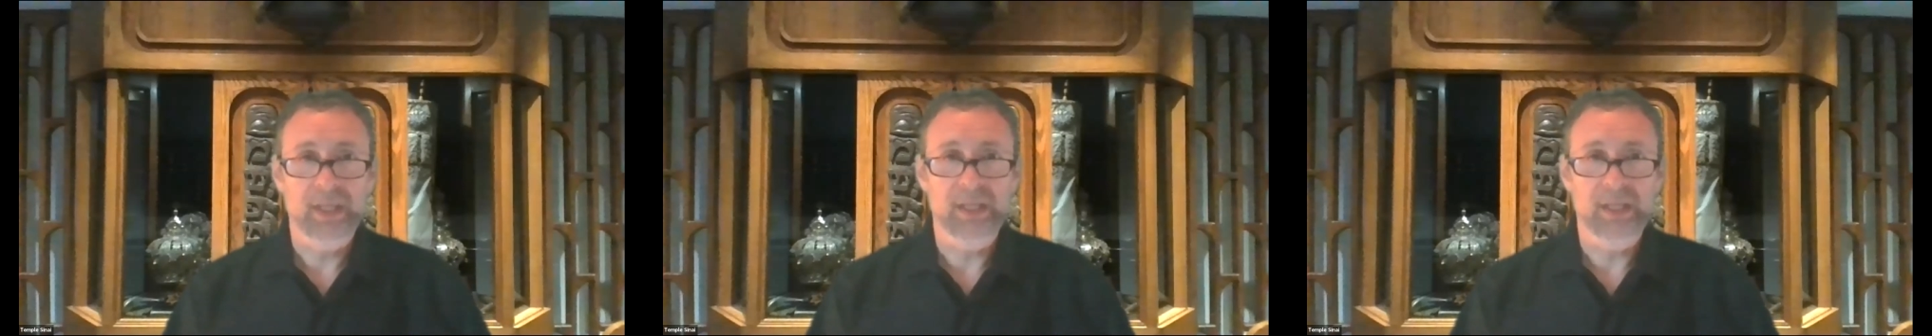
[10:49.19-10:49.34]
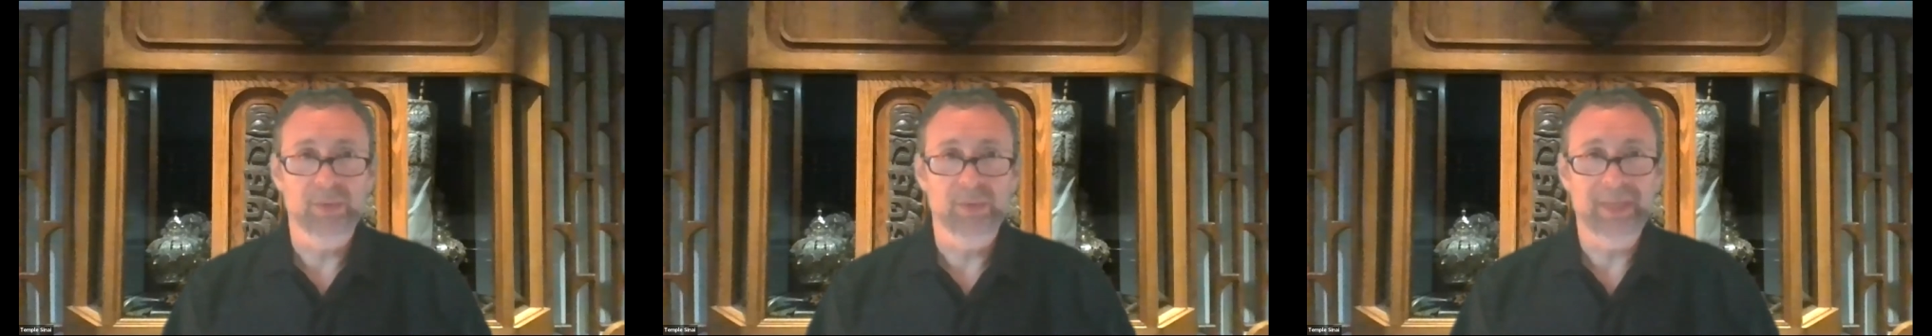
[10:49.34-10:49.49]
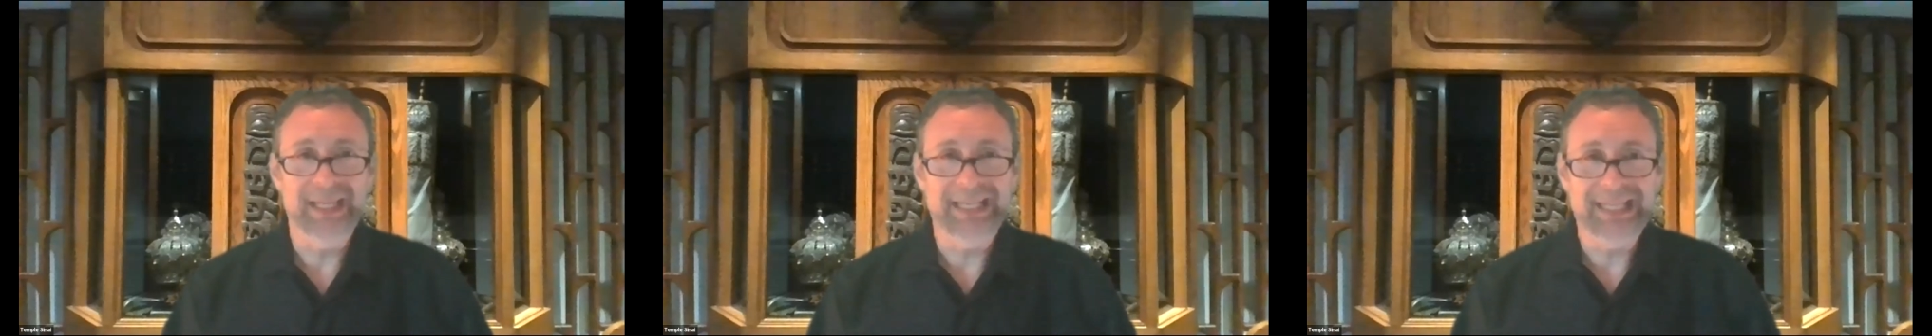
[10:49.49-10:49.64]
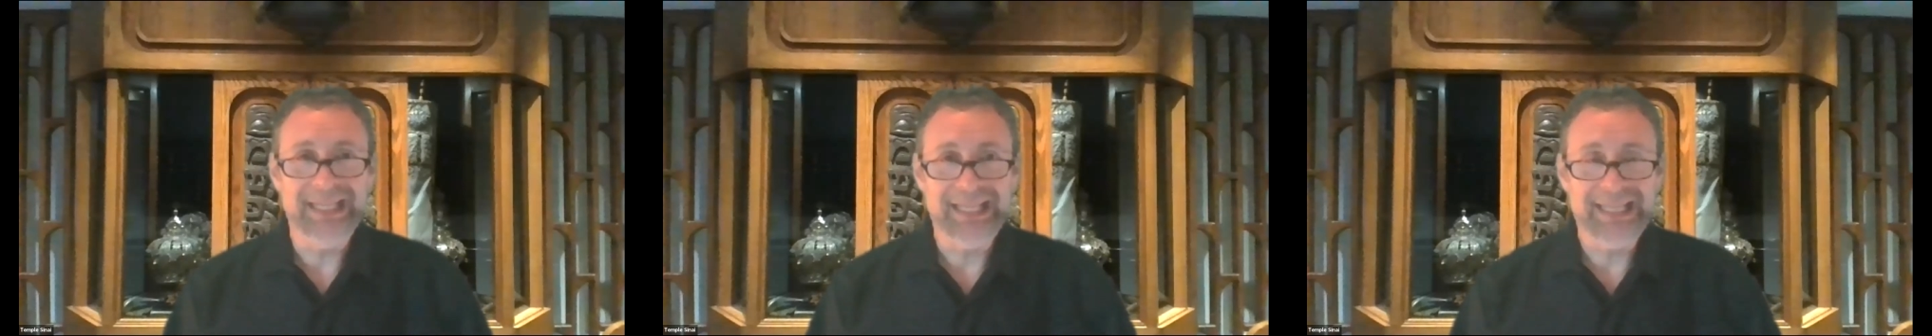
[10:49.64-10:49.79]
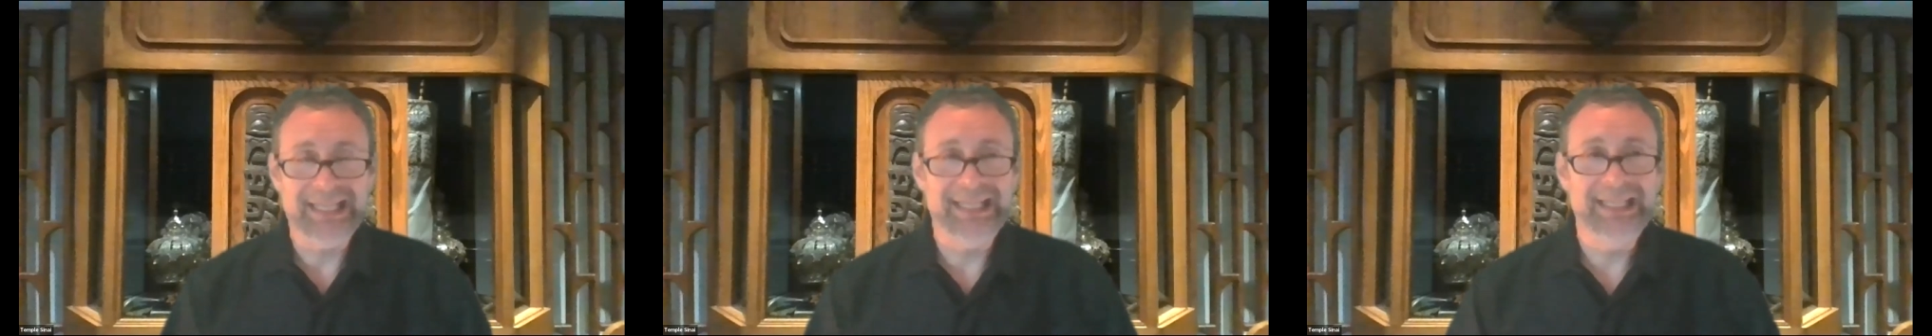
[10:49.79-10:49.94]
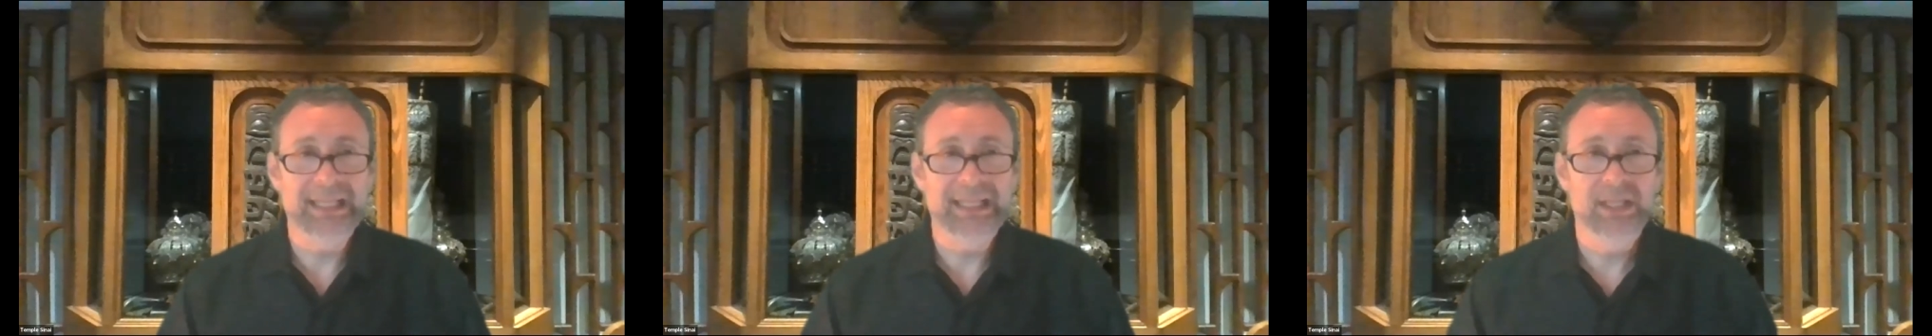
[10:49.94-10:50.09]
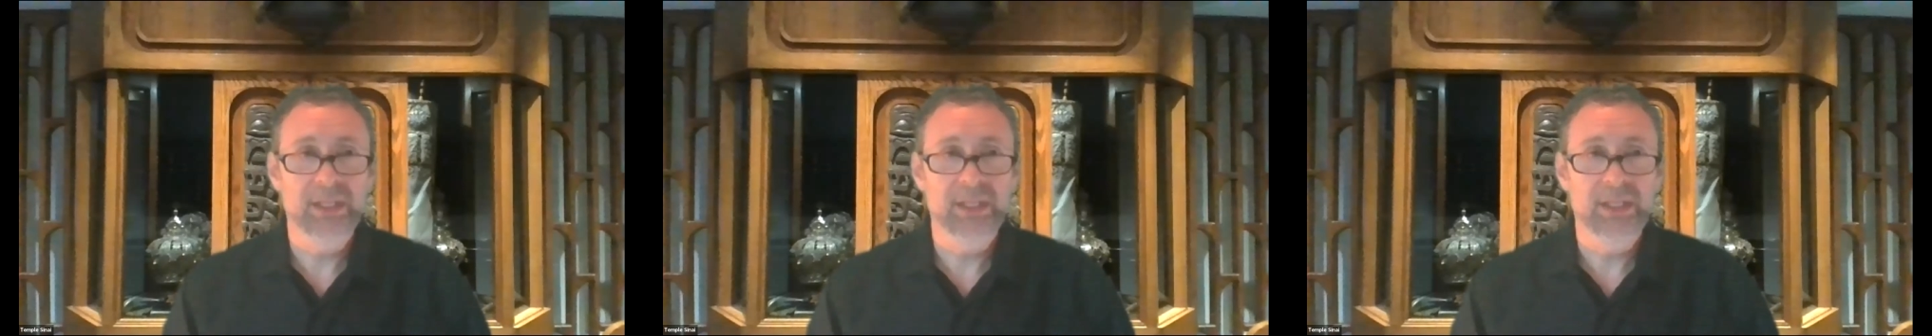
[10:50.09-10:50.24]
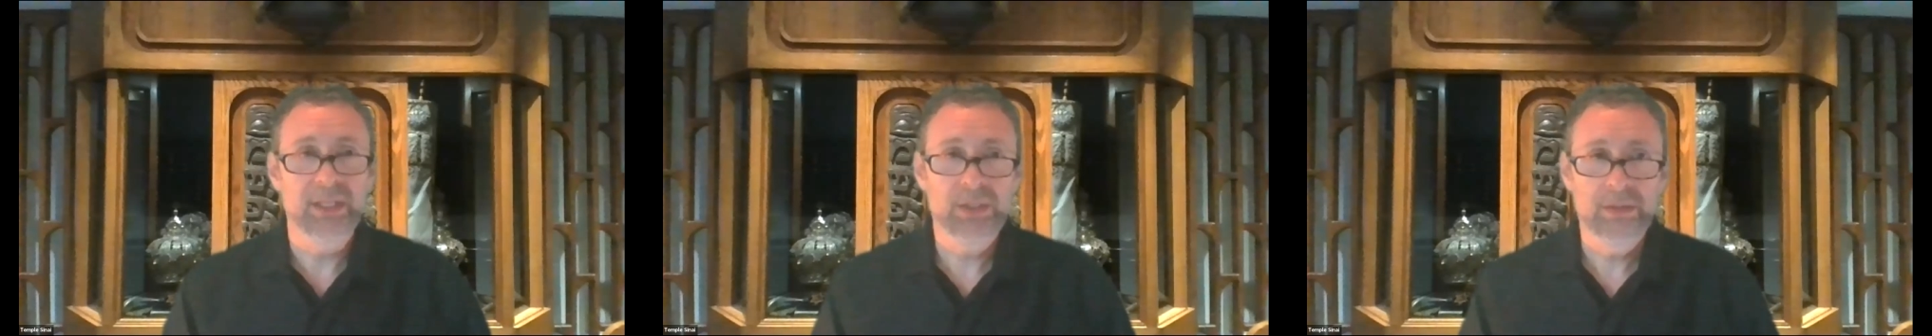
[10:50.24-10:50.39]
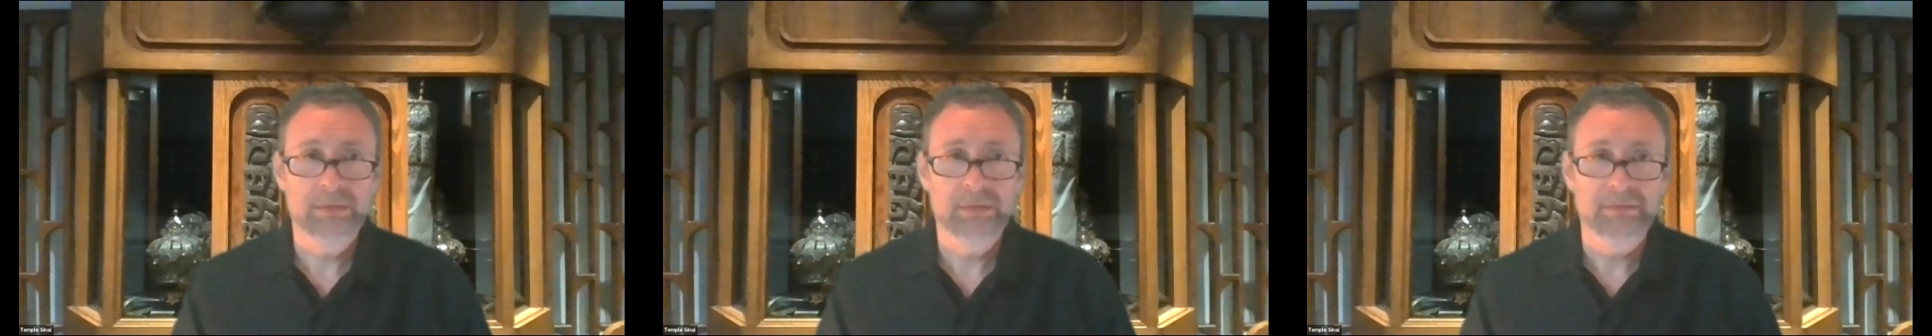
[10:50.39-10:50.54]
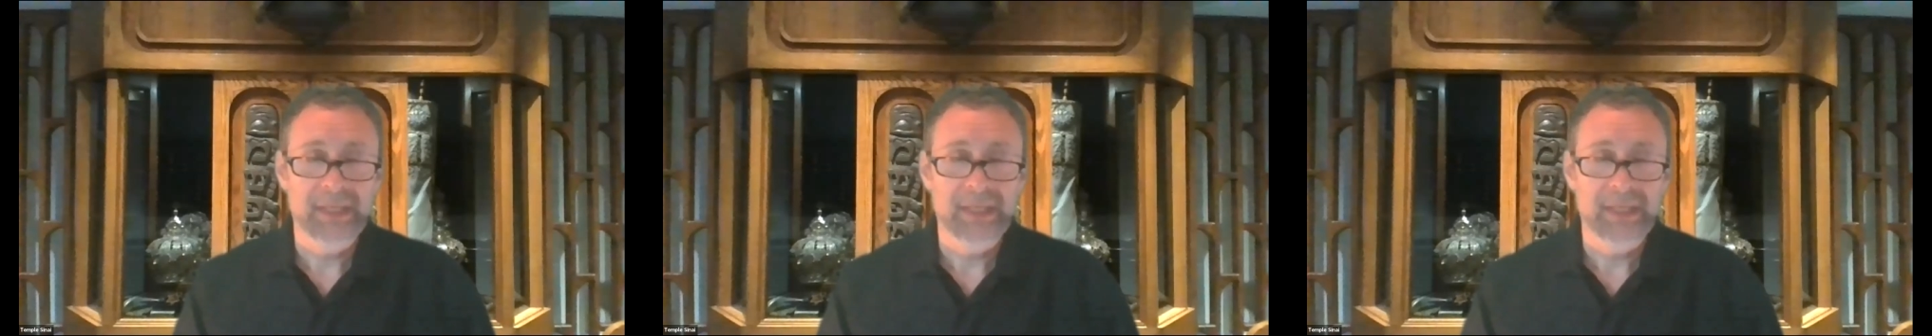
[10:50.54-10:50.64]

that we need to do,